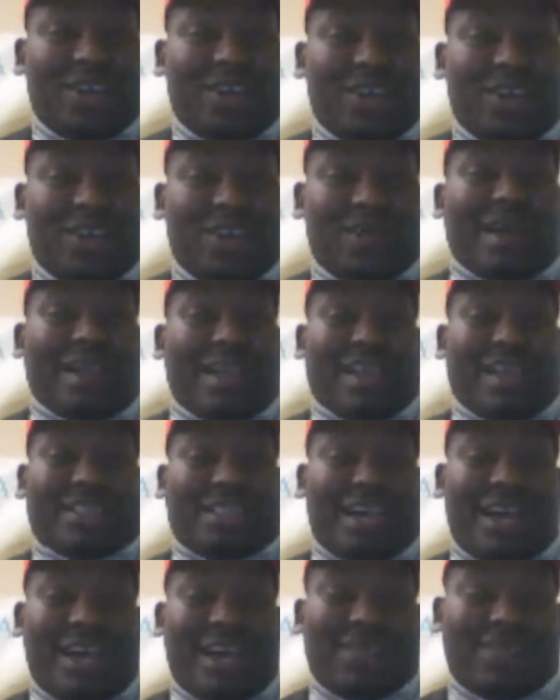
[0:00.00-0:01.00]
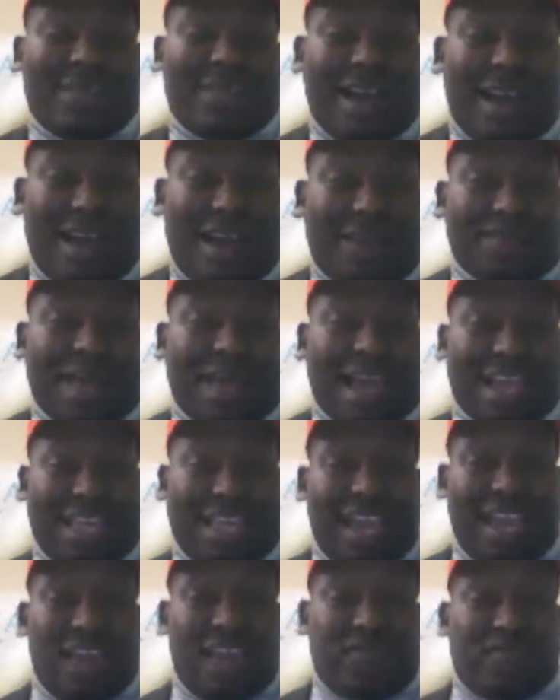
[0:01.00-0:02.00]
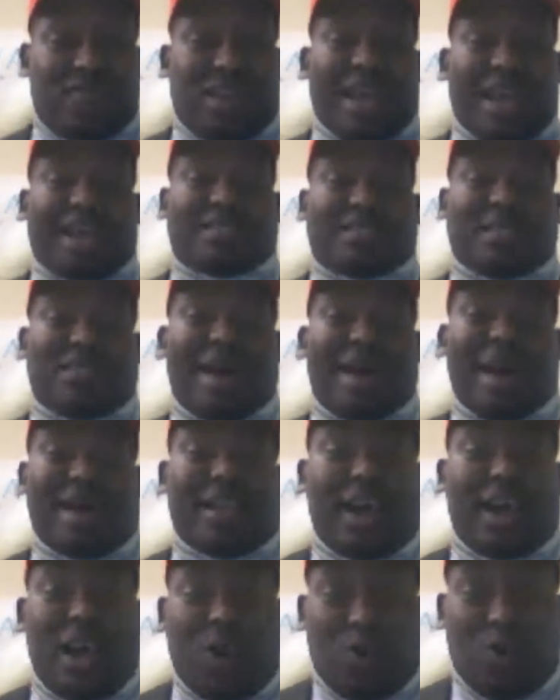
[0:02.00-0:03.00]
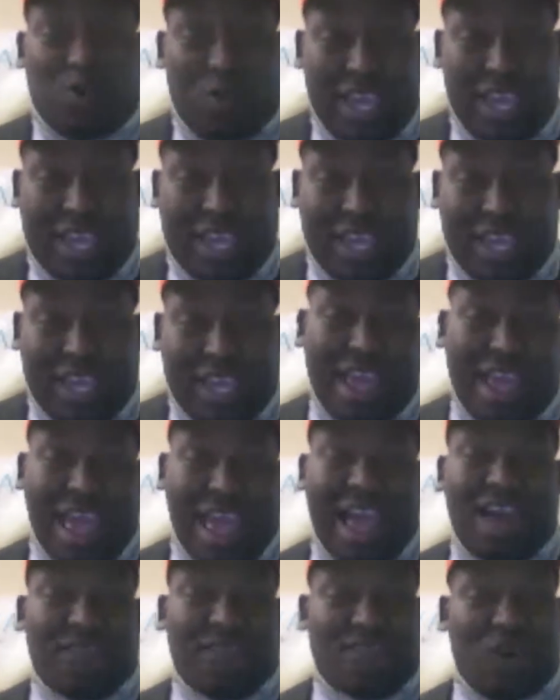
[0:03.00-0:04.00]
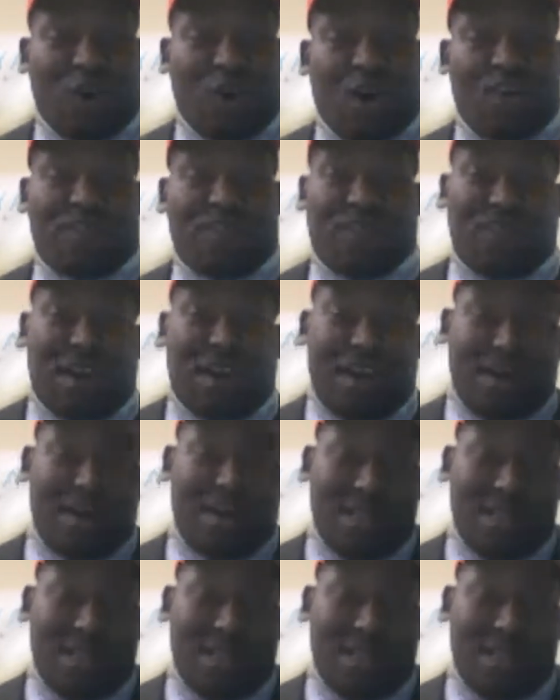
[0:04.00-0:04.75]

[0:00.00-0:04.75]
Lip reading: we're about that time. I gave you guys about a week and a half off